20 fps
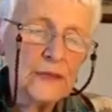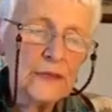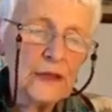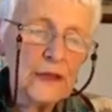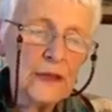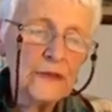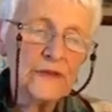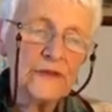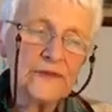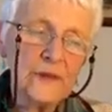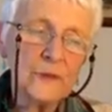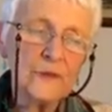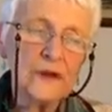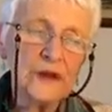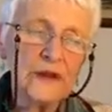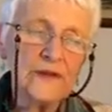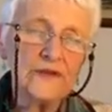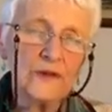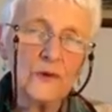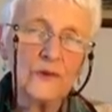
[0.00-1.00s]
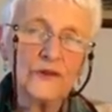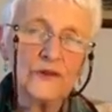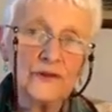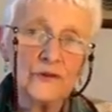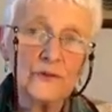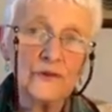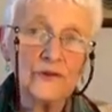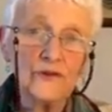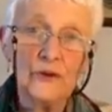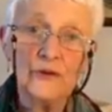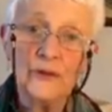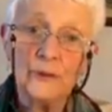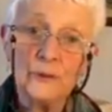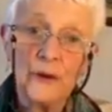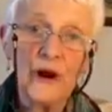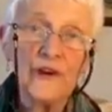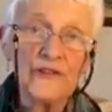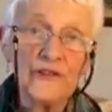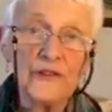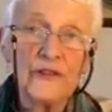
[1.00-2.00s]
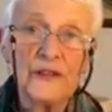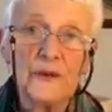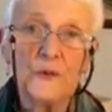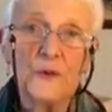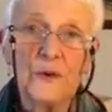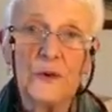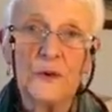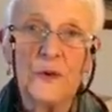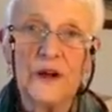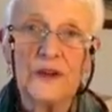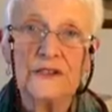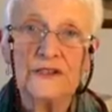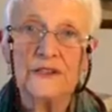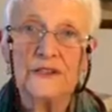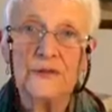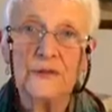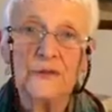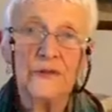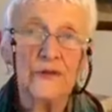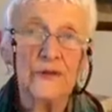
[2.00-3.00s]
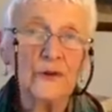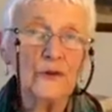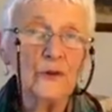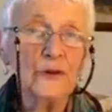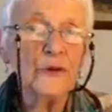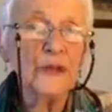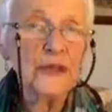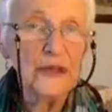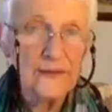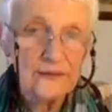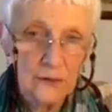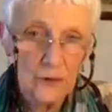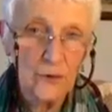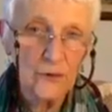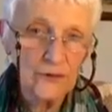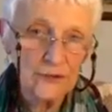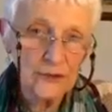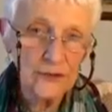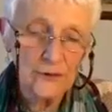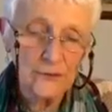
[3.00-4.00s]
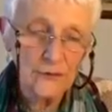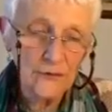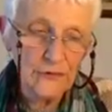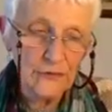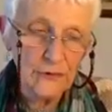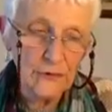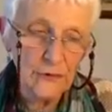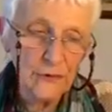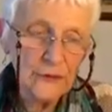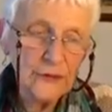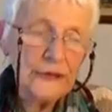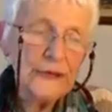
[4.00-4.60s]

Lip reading: someone is going to come through. The person that we want to come through is going to come through.